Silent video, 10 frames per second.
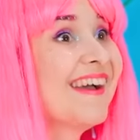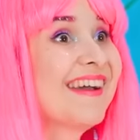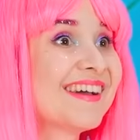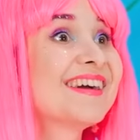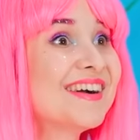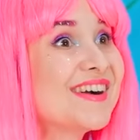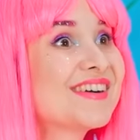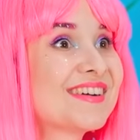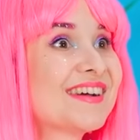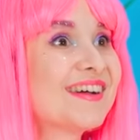Thanks for
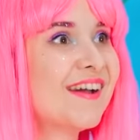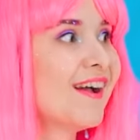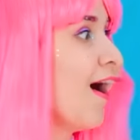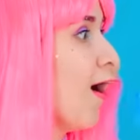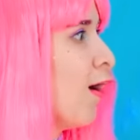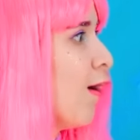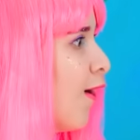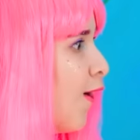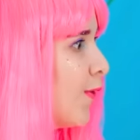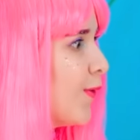this!
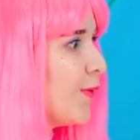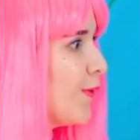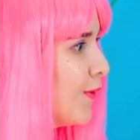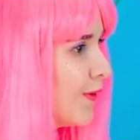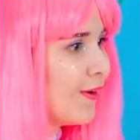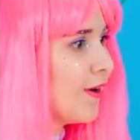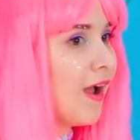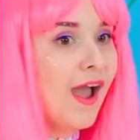Whoa!